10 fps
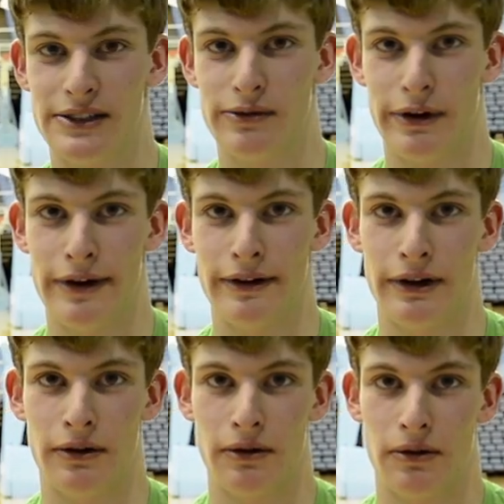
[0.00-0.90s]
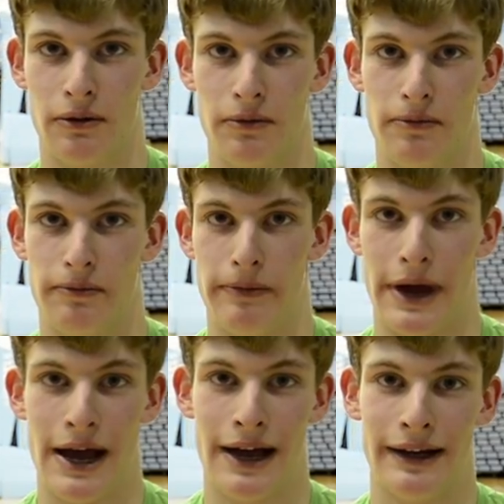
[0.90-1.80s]
It's very
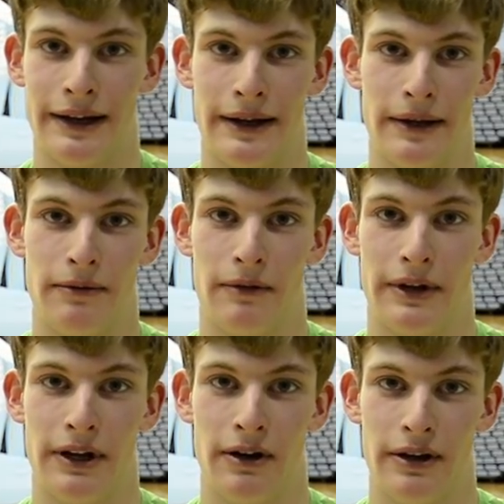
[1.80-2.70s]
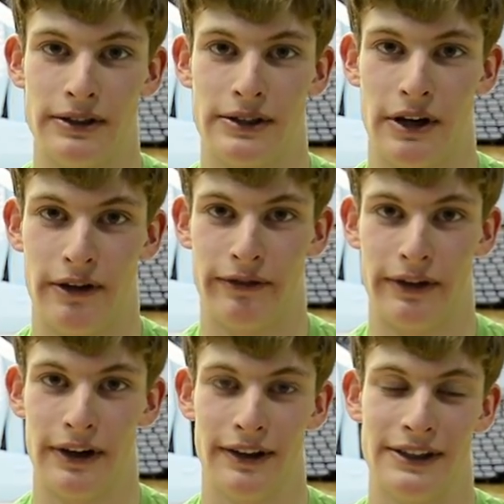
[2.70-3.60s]
bad. It, it hurts our
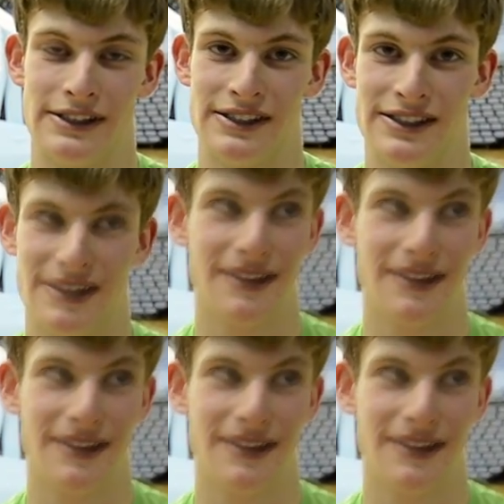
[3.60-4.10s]
feelings.